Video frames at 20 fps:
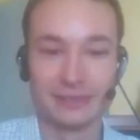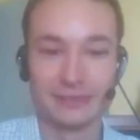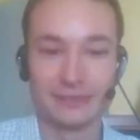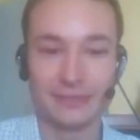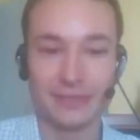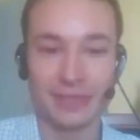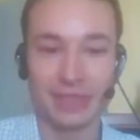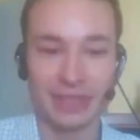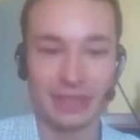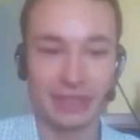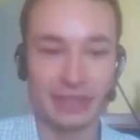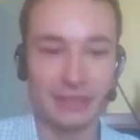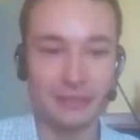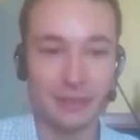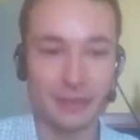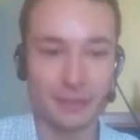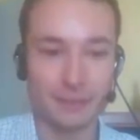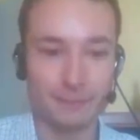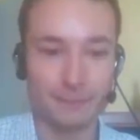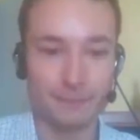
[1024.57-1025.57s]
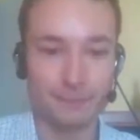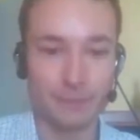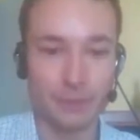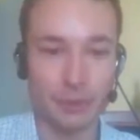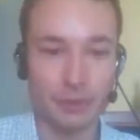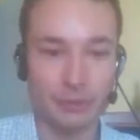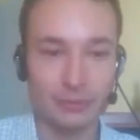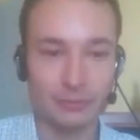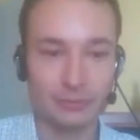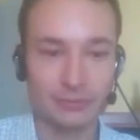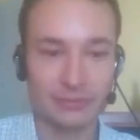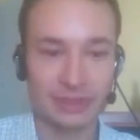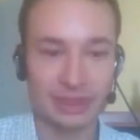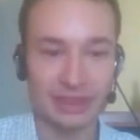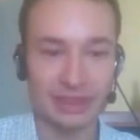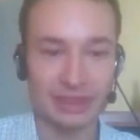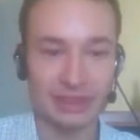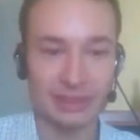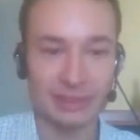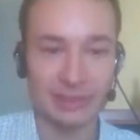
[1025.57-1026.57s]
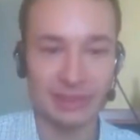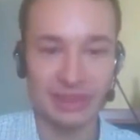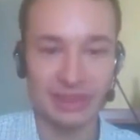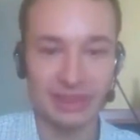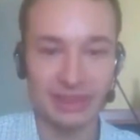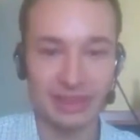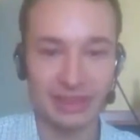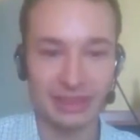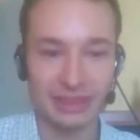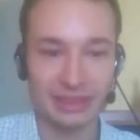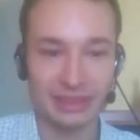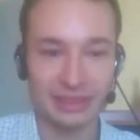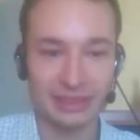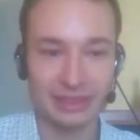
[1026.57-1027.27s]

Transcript: thing ever. Oh, that's a mistake.